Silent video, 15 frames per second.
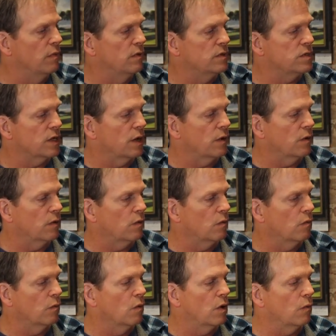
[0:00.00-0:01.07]
so
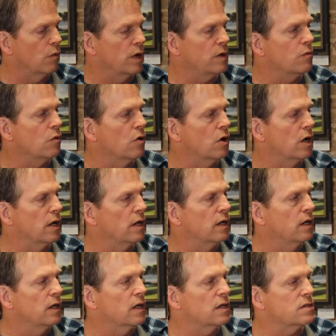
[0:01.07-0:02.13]
what we want
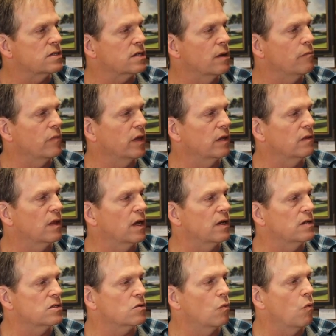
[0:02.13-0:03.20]
is something that
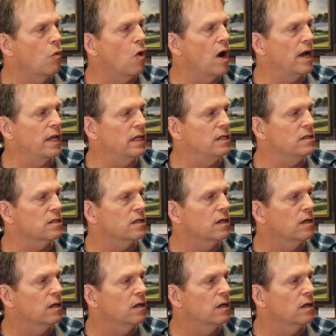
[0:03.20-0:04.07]
is white